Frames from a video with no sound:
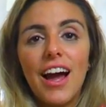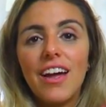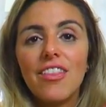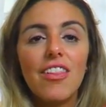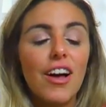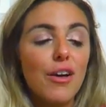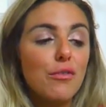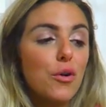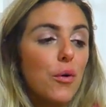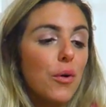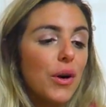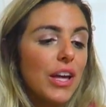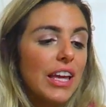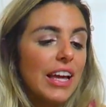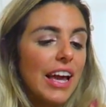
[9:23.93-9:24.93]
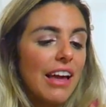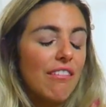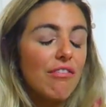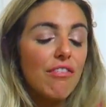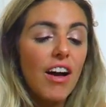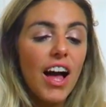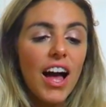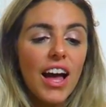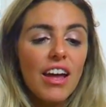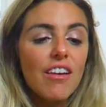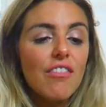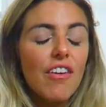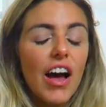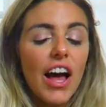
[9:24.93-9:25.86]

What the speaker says: I love going at 5.